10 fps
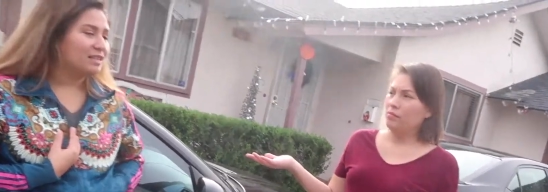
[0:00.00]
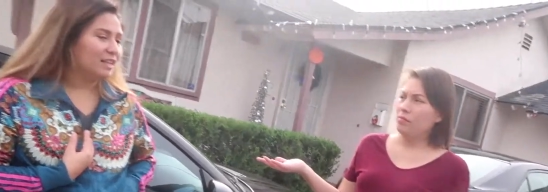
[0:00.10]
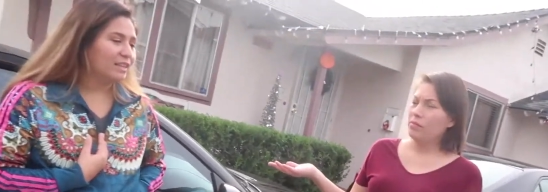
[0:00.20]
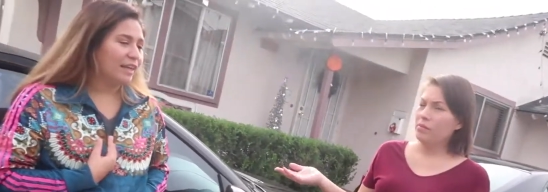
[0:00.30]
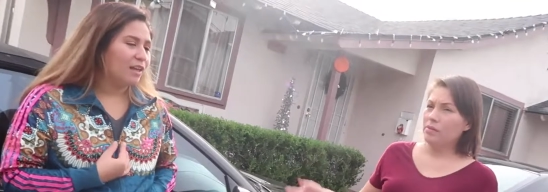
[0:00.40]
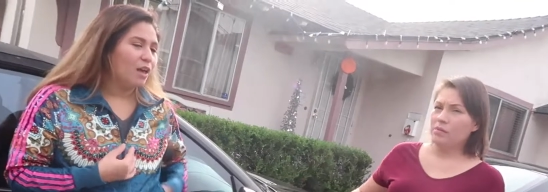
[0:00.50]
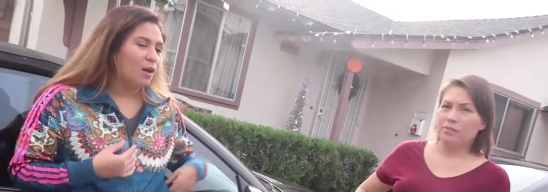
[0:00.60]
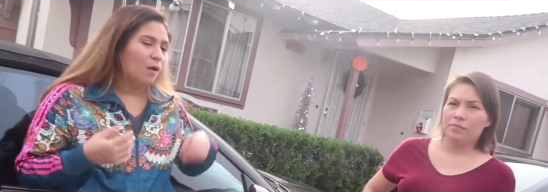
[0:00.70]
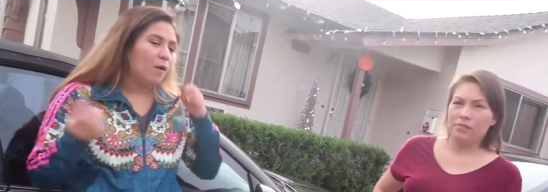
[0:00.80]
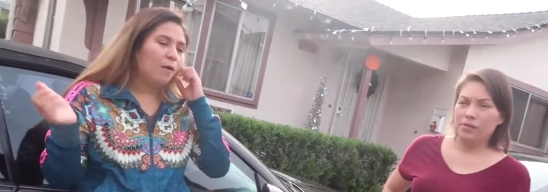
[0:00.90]
Speaker 1: said like,
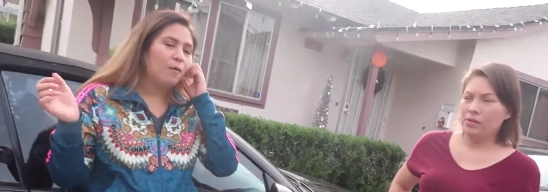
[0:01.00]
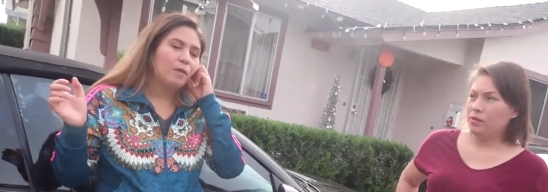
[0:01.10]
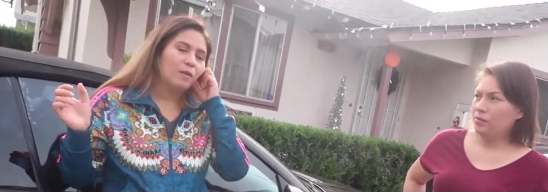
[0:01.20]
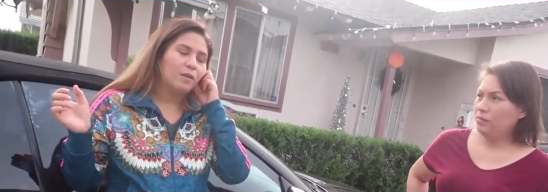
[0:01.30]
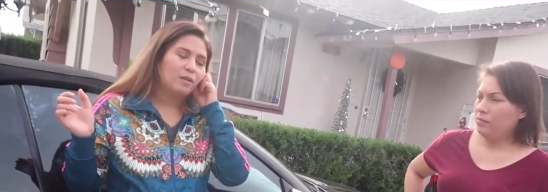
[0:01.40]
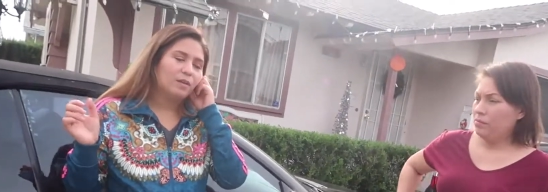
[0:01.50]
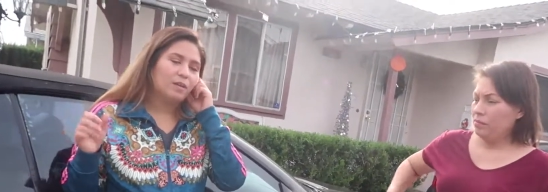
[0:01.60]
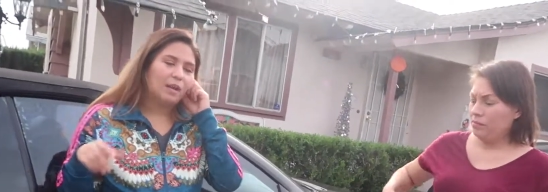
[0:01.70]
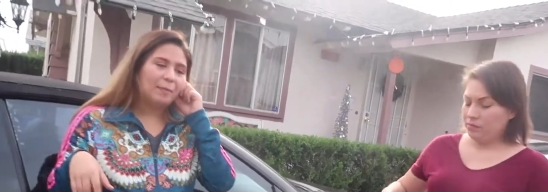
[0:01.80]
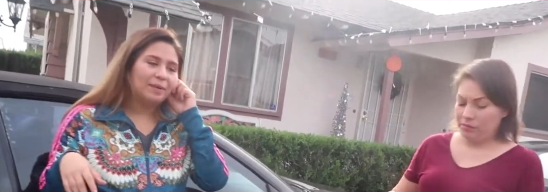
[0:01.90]
oh, your
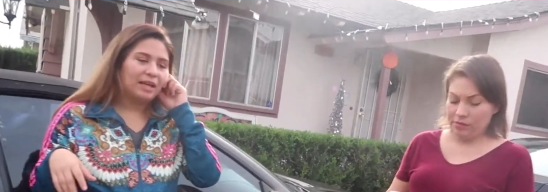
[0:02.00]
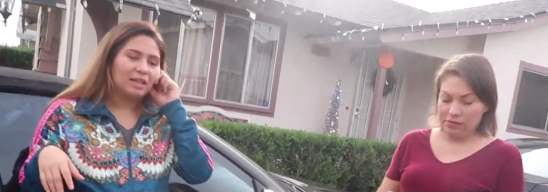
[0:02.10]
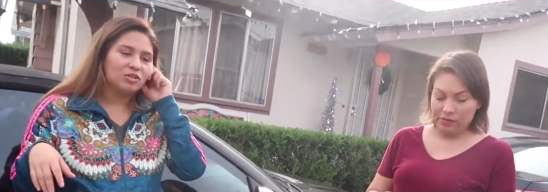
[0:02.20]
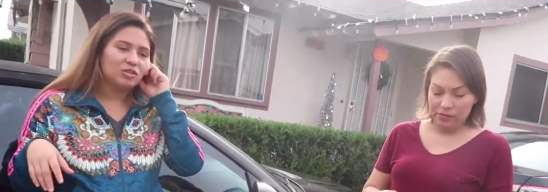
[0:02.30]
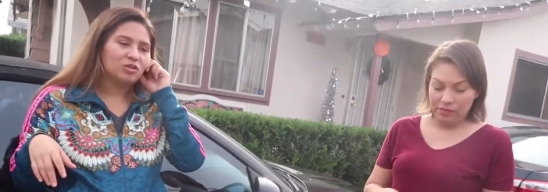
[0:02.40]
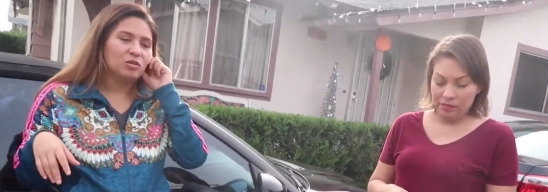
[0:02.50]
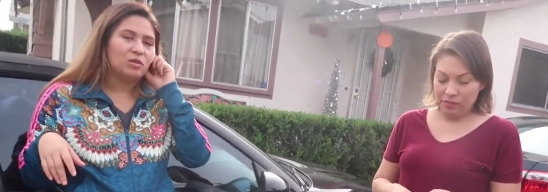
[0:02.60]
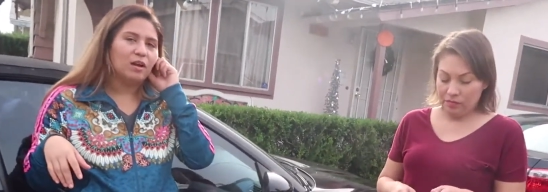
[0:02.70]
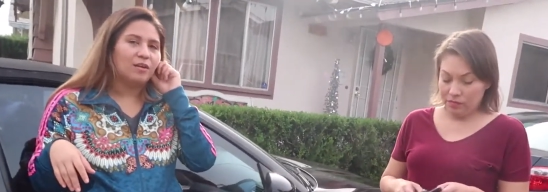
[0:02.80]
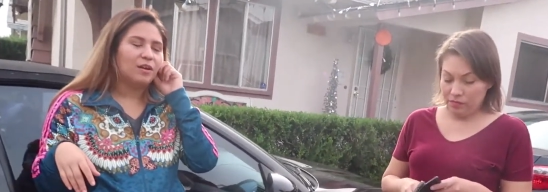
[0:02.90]
application's
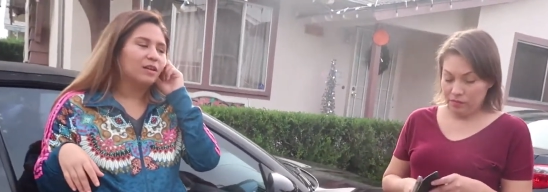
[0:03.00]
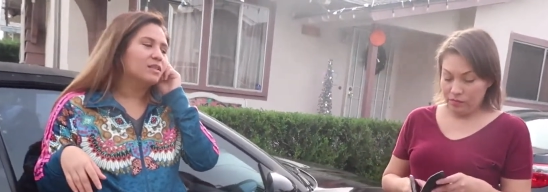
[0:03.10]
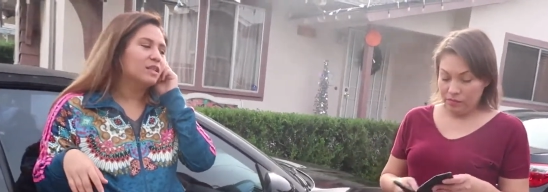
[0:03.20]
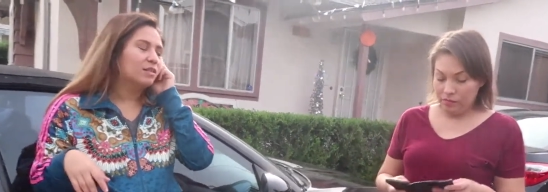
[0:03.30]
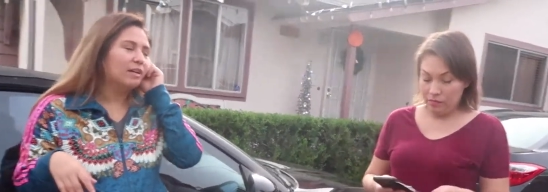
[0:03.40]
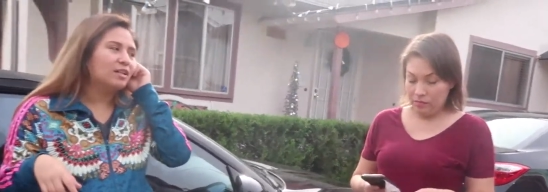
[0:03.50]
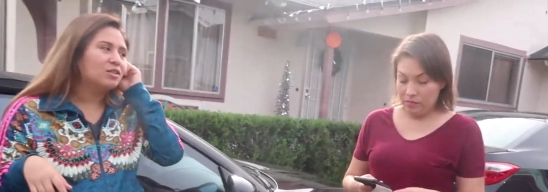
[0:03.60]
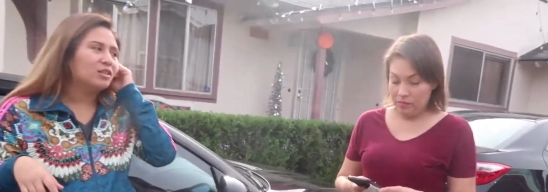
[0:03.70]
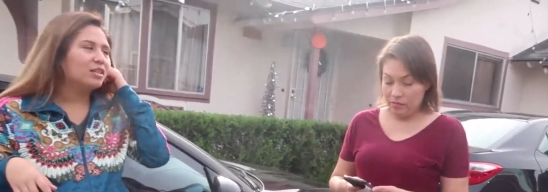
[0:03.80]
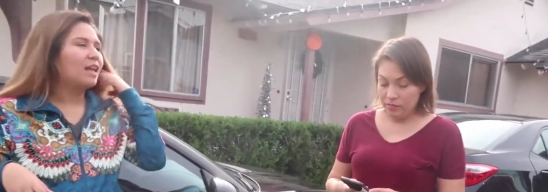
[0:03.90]
no longer in
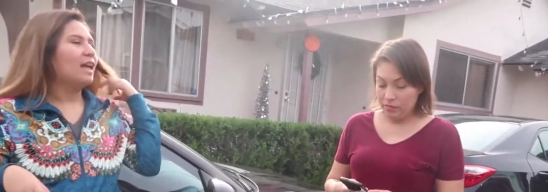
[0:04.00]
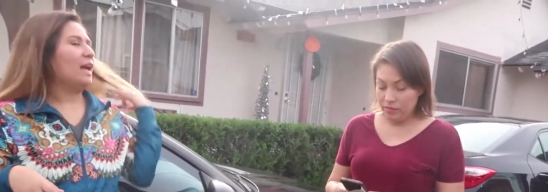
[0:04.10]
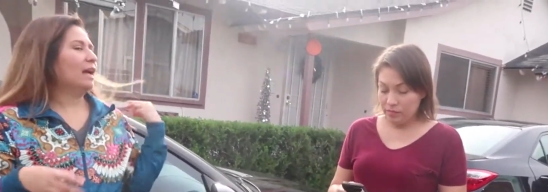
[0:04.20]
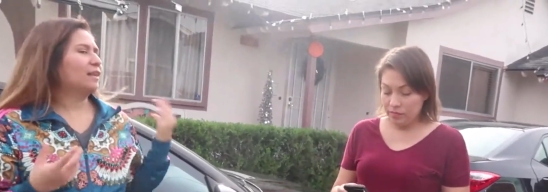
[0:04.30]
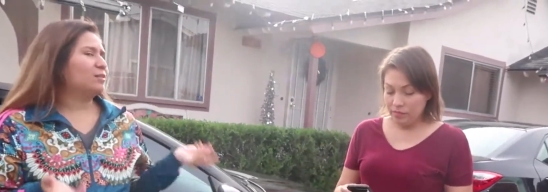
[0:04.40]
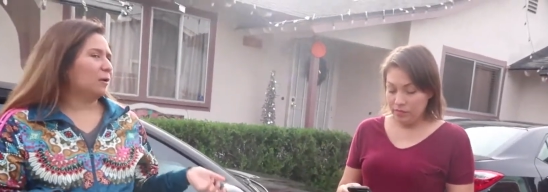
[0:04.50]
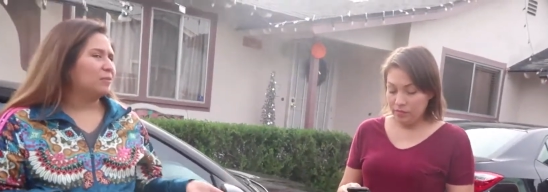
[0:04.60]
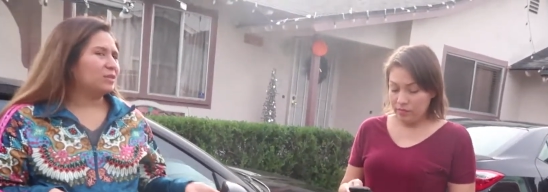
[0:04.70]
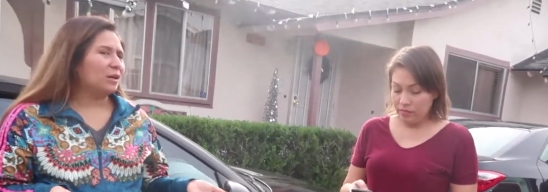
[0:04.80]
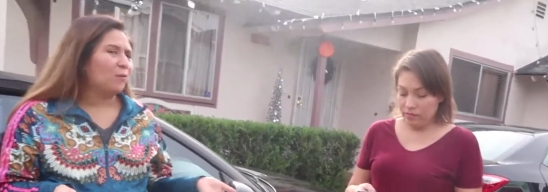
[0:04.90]
consideration. And so
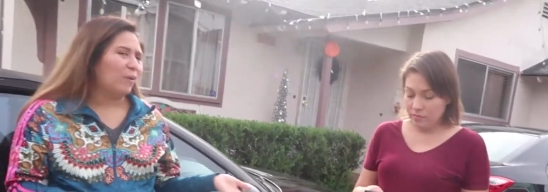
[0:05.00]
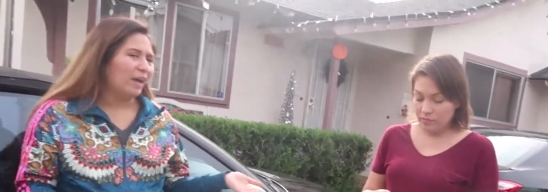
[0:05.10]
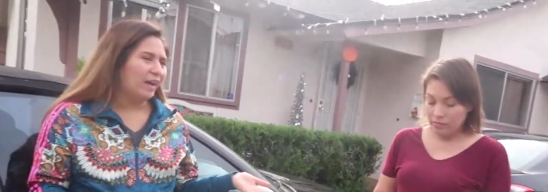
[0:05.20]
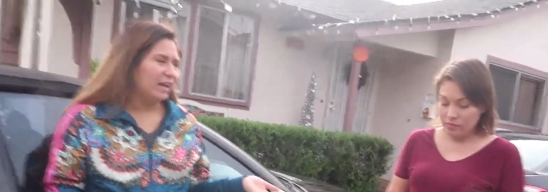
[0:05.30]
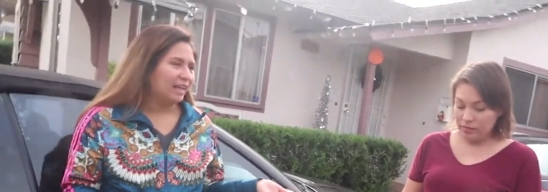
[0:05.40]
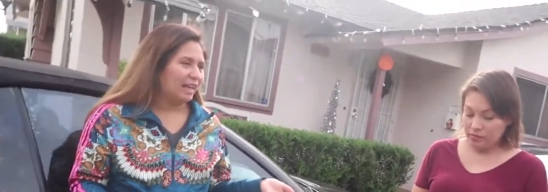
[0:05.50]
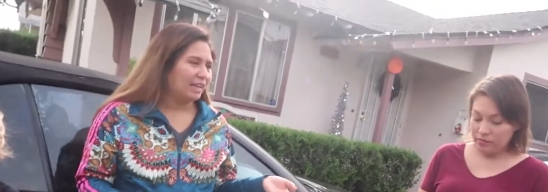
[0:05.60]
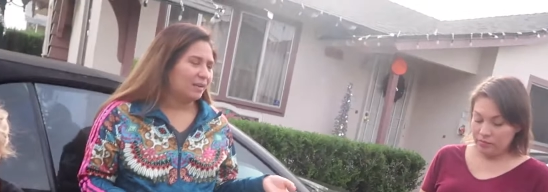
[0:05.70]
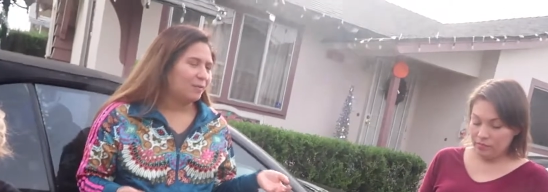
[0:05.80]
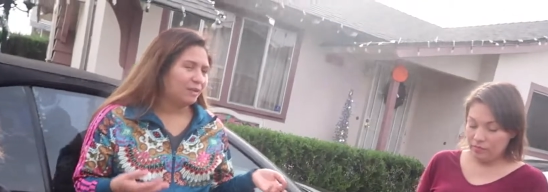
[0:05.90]
I was like, why?
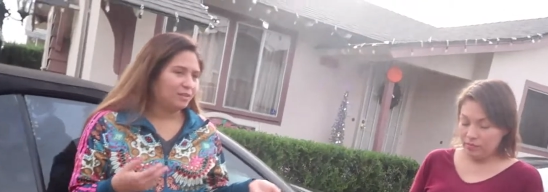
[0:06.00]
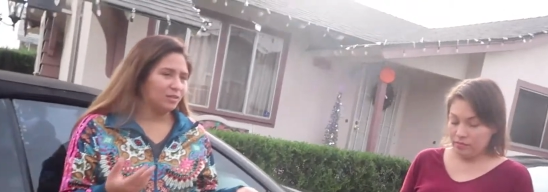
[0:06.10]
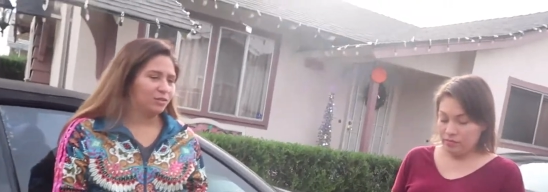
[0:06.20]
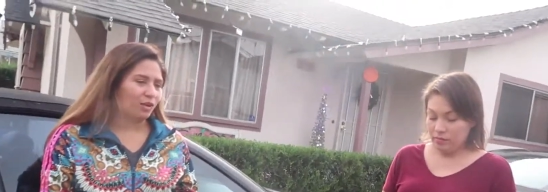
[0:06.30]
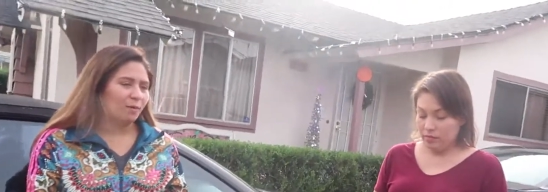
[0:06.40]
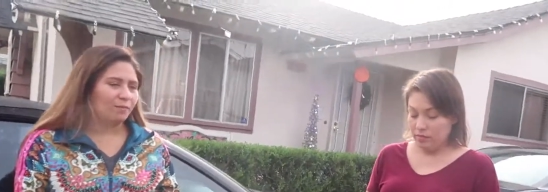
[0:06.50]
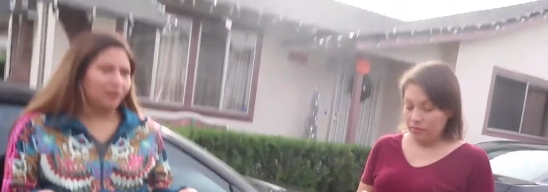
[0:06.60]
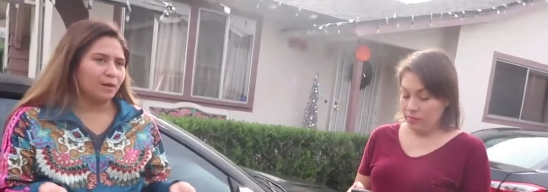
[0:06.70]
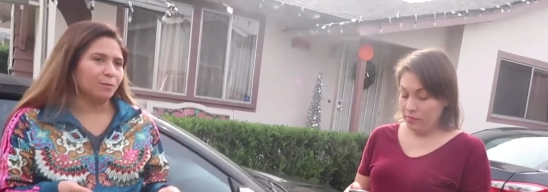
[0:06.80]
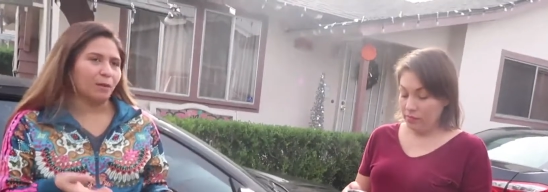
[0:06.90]
And I went to the job
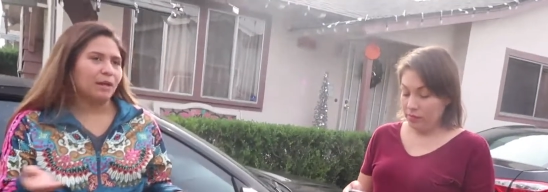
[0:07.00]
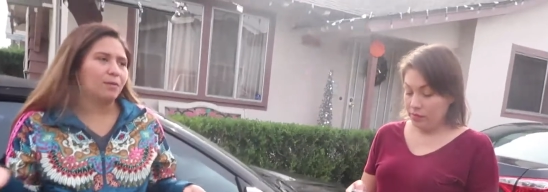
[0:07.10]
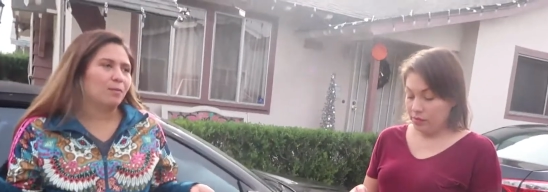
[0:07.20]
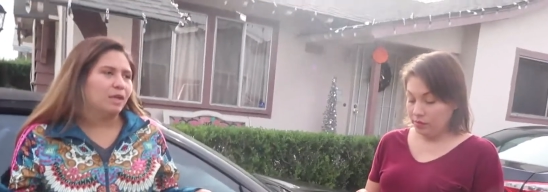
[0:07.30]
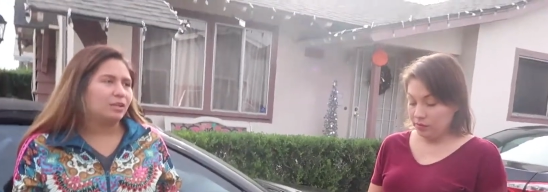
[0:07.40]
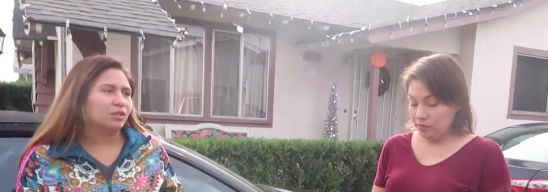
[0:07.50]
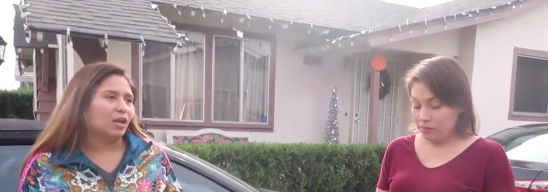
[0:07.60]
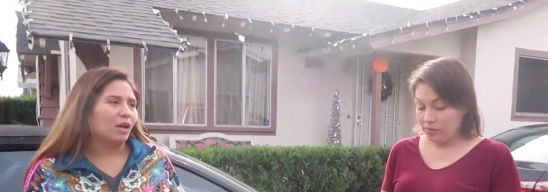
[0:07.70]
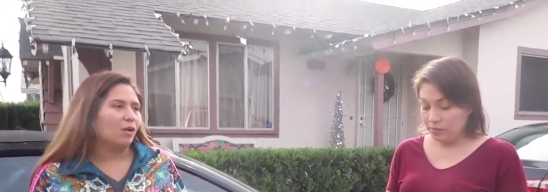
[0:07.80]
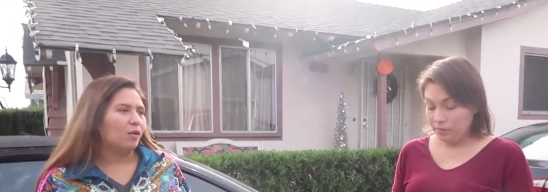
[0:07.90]
fair and right away
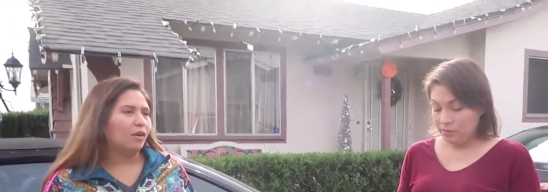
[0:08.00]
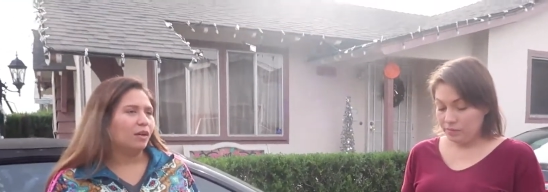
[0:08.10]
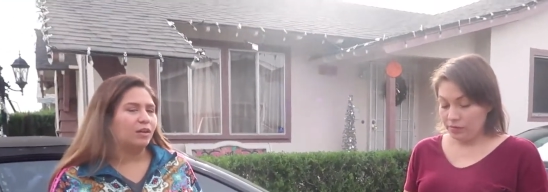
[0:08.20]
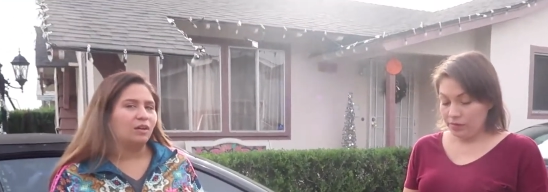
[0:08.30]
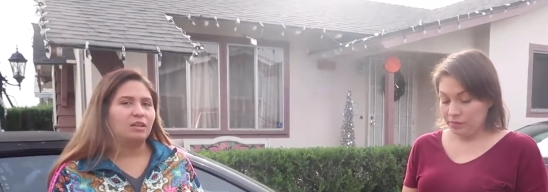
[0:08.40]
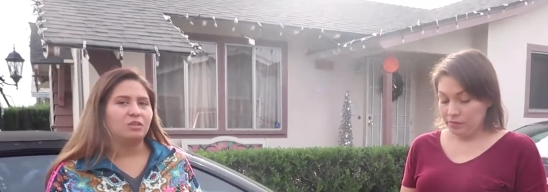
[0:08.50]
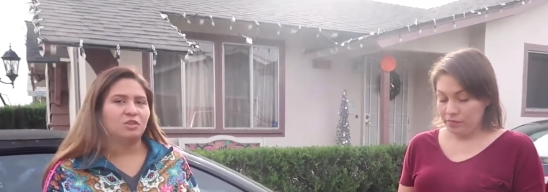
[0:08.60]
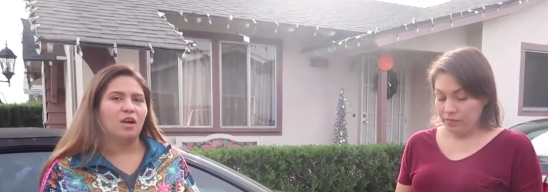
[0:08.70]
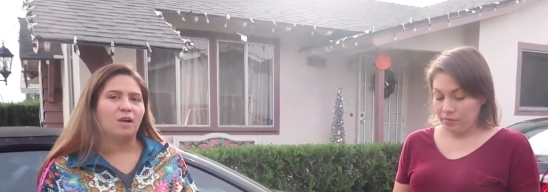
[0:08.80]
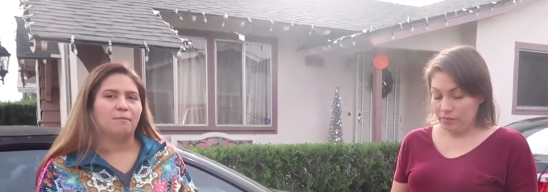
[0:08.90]
they're like, oh, here, you get
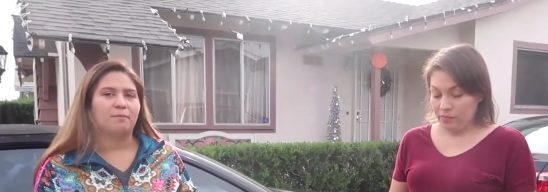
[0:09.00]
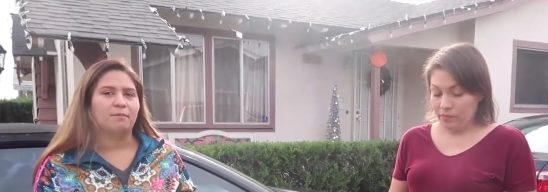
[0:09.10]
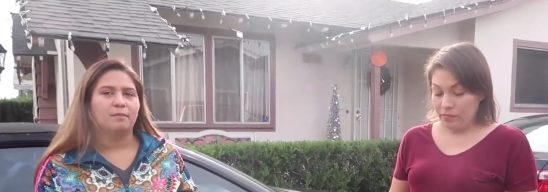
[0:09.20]
the job.